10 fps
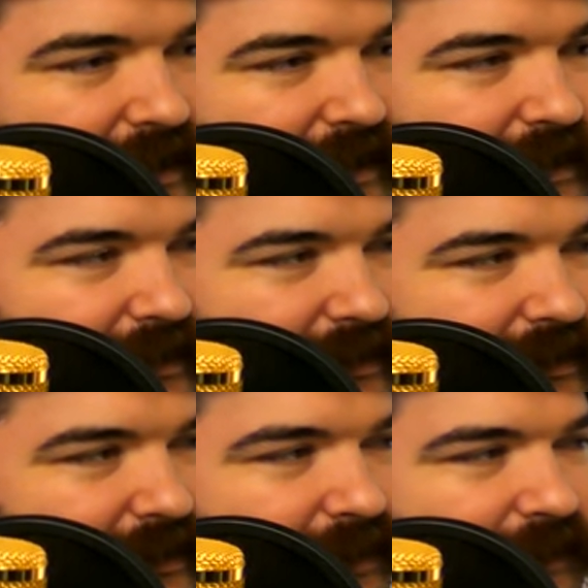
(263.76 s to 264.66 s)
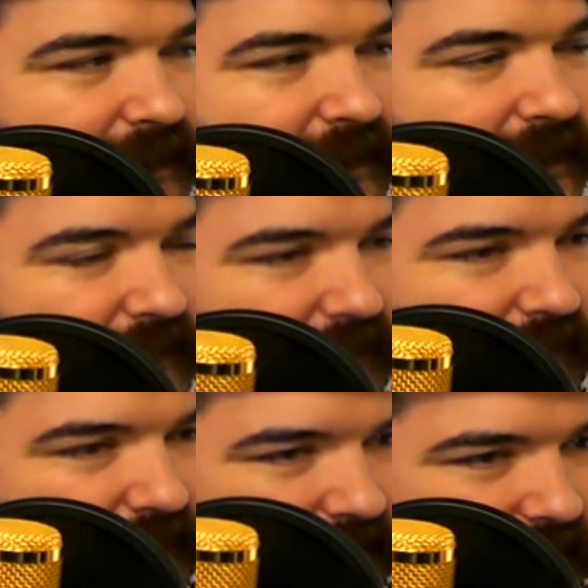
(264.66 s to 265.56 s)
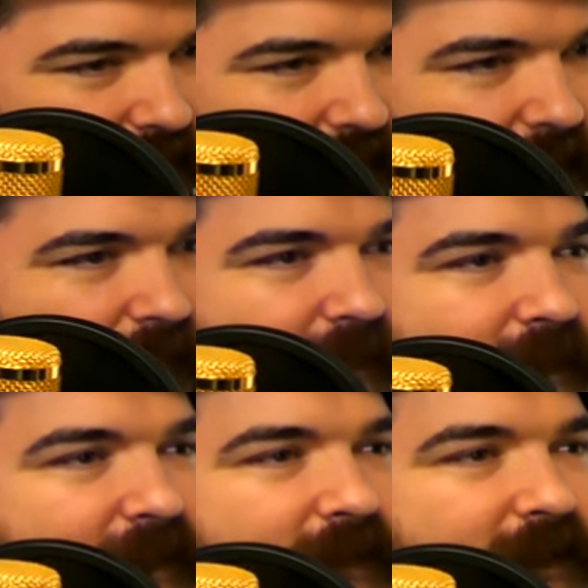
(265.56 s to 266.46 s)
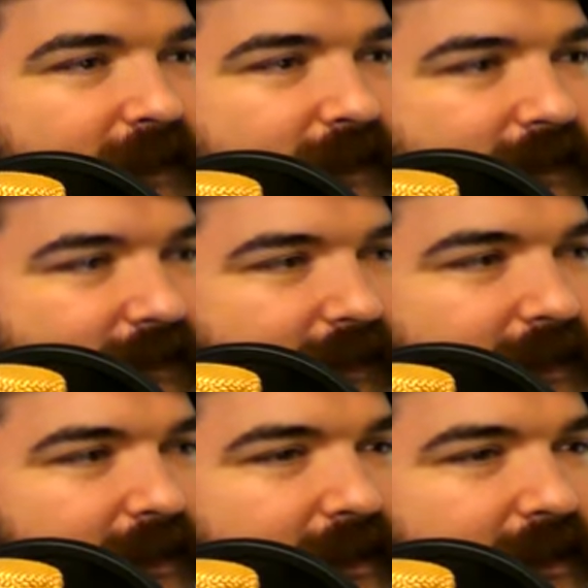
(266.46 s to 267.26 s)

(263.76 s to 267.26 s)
(not speaking)